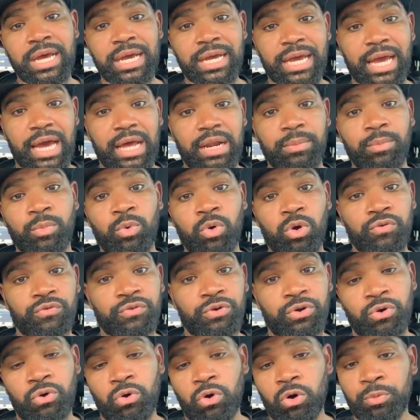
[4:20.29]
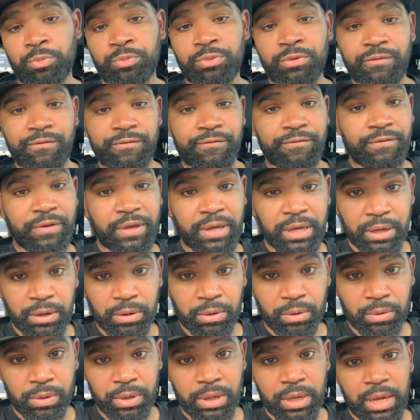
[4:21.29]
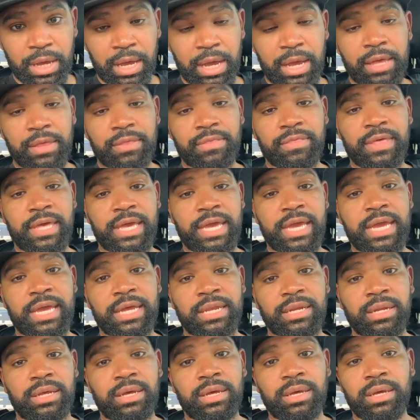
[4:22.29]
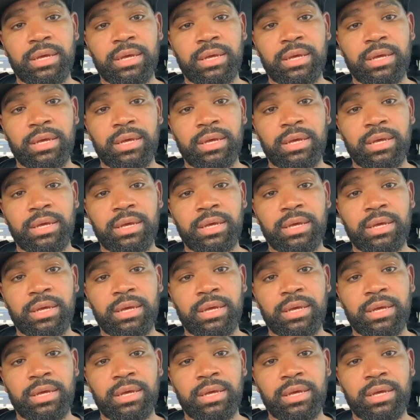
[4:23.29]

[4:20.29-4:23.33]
got a more of a corporate feel, then,